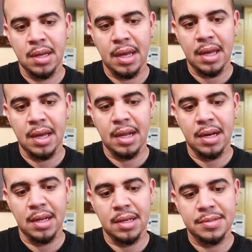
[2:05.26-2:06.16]

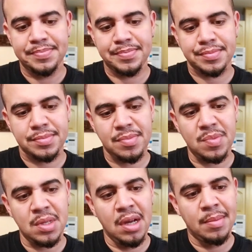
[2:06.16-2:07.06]
and
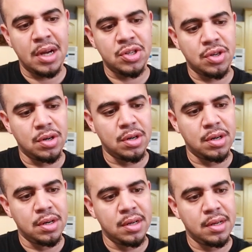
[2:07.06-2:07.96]
I'm not
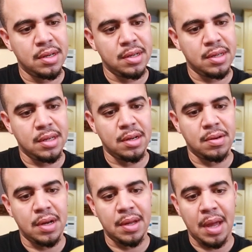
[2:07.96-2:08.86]
sure, you know,
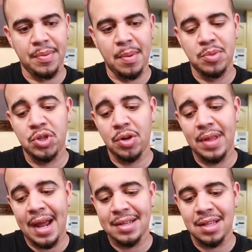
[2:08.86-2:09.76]
I'm sure
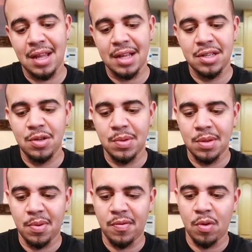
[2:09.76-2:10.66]
that has a lot to do with
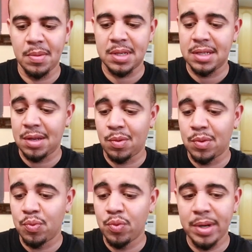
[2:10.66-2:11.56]
the performance because they were
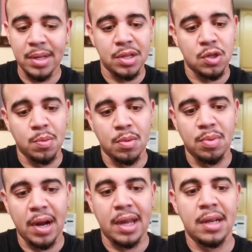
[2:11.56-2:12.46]
really super
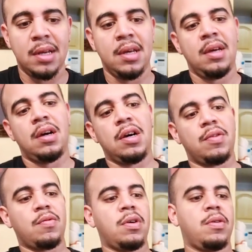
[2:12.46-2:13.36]
bright on
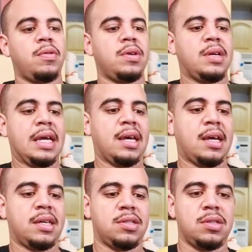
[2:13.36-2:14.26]
the road,
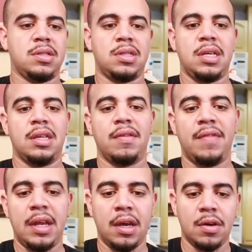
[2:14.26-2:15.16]
as you can see in the
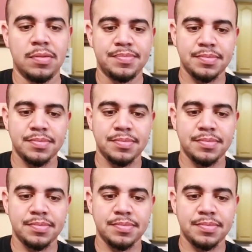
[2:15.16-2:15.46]
video.